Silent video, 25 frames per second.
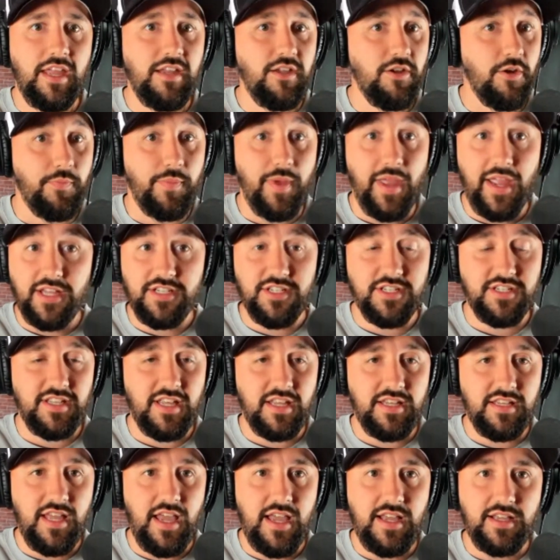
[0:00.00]
your pages
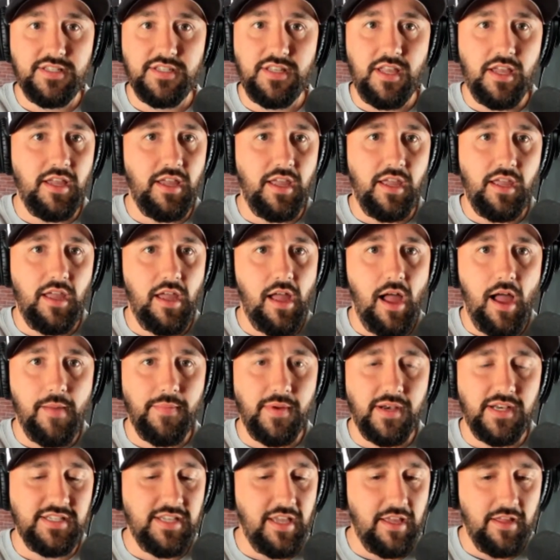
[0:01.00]
indexed. I'm
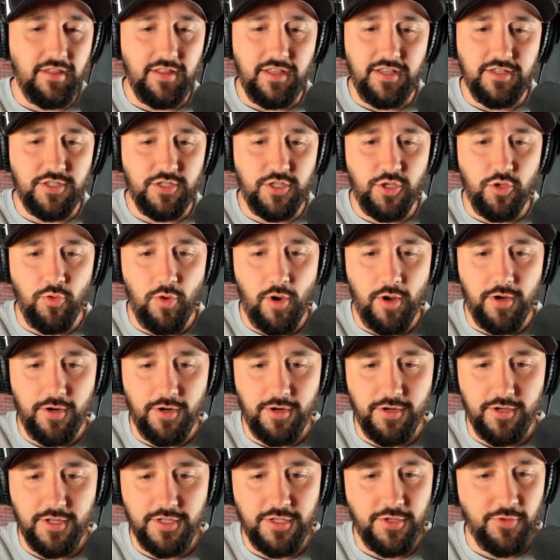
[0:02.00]
going to say at least
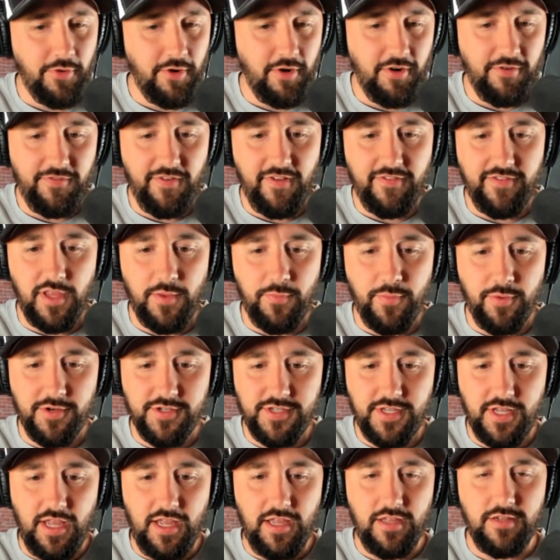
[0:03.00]
200 to
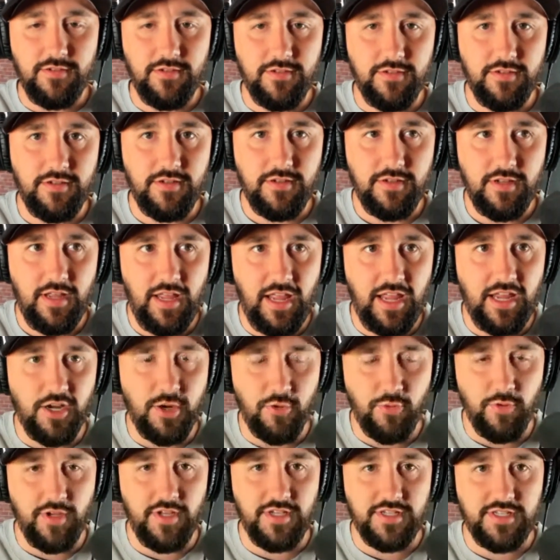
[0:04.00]
250%
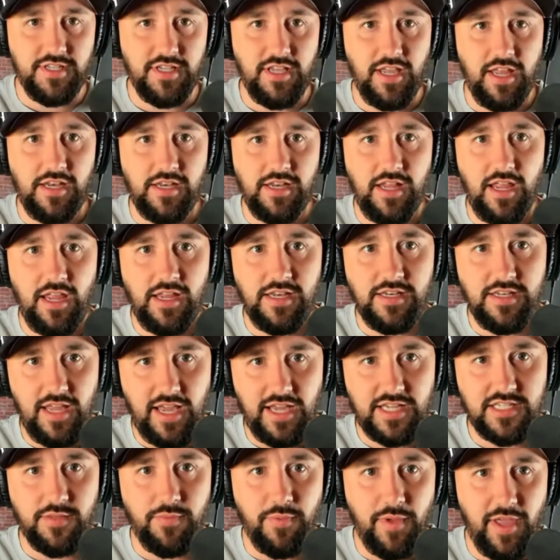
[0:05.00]
increase in
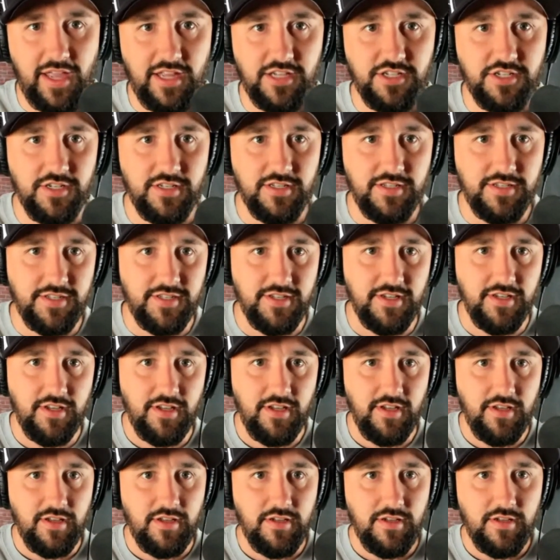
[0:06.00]
indexed pages
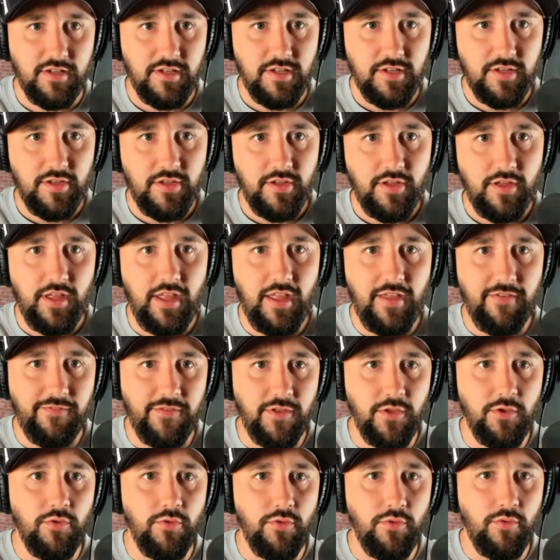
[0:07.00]
if
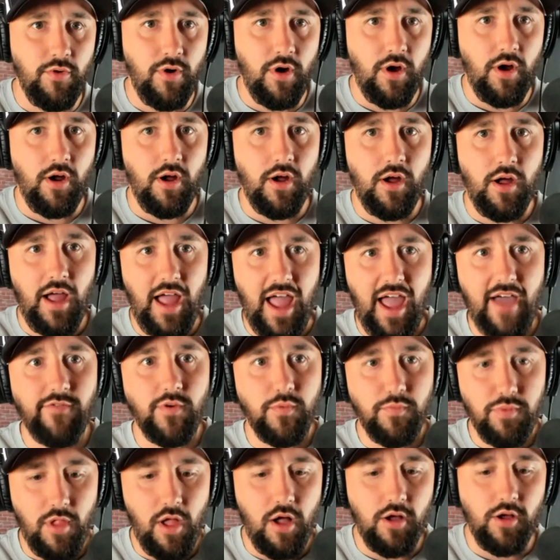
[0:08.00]
you have a
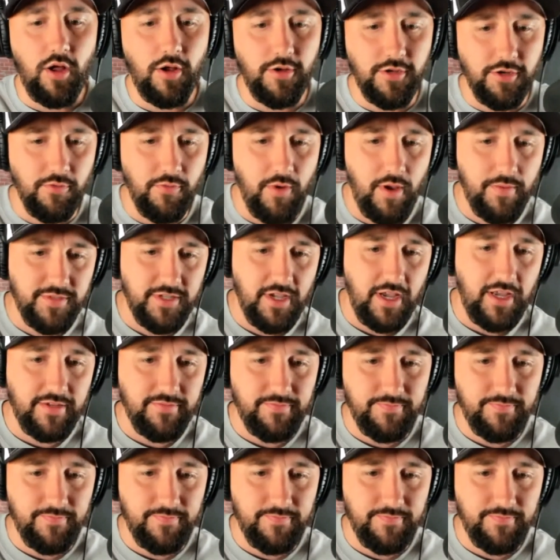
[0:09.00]
blog on your website.